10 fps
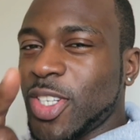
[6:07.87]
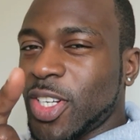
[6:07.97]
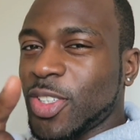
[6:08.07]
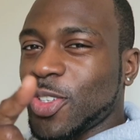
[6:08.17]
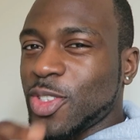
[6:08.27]

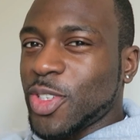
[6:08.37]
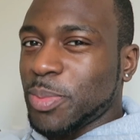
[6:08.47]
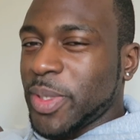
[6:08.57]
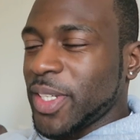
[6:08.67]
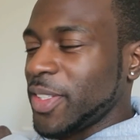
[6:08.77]
Done a good
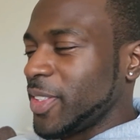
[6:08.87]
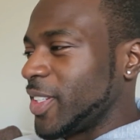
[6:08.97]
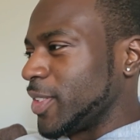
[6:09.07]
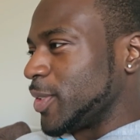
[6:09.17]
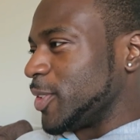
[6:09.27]
job there,
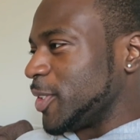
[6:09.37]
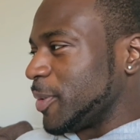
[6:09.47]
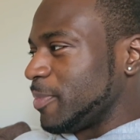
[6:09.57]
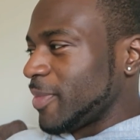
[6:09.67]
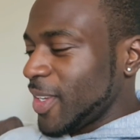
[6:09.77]
done a good
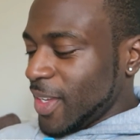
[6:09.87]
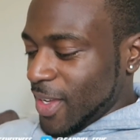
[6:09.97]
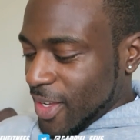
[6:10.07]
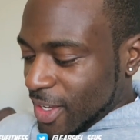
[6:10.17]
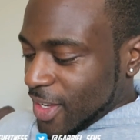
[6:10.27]
job.
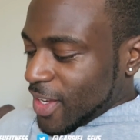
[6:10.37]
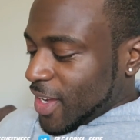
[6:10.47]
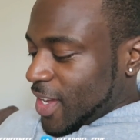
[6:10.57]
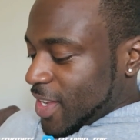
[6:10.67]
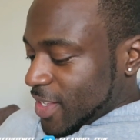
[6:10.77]

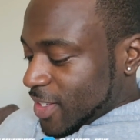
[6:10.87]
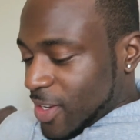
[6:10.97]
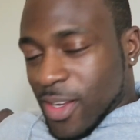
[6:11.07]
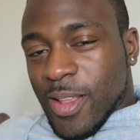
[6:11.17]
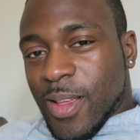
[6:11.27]

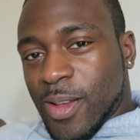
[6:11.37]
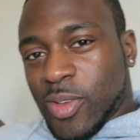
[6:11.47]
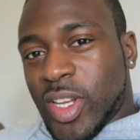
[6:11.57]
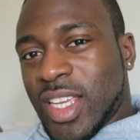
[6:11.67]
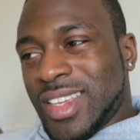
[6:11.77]
So
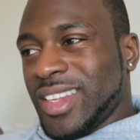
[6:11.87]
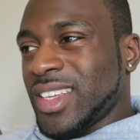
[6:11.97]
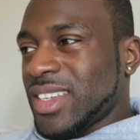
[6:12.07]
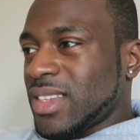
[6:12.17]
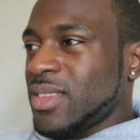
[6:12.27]
I'm gonna eat
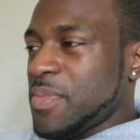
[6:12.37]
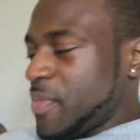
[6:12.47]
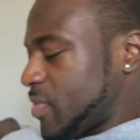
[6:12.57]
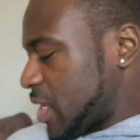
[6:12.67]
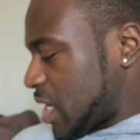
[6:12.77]
this
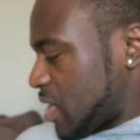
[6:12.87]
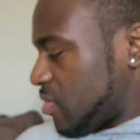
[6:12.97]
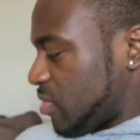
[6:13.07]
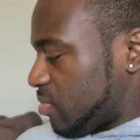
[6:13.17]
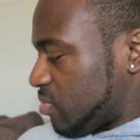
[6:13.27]

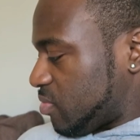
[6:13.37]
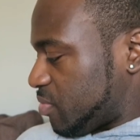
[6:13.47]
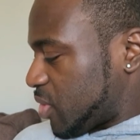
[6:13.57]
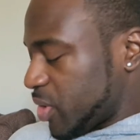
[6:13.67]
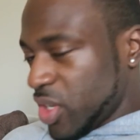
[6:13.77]
and
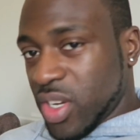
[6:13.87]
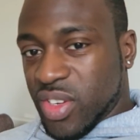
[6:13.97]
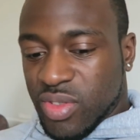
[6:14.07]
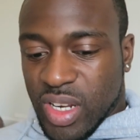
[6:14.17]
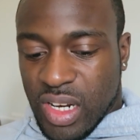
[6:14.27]
probably go
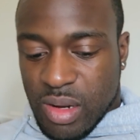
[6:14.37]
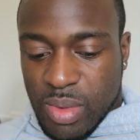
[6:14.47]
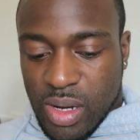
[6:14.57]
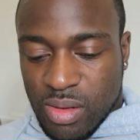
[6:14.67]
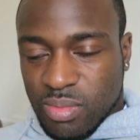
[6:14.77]
and train in
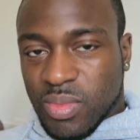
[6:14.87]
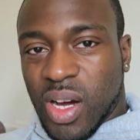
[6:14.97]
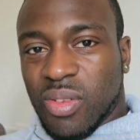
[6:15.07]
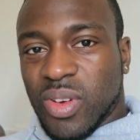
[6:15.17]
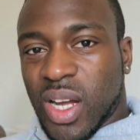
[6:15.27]
about
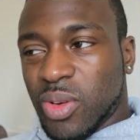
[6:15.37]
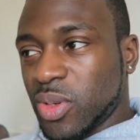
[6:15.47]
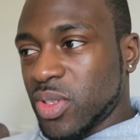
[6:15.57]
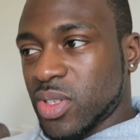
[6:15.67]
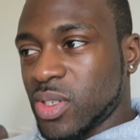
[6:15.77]
half an hour
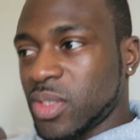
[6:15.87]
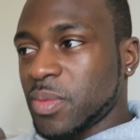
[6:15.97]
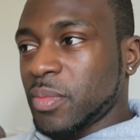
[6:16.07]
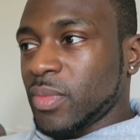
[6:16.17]
or so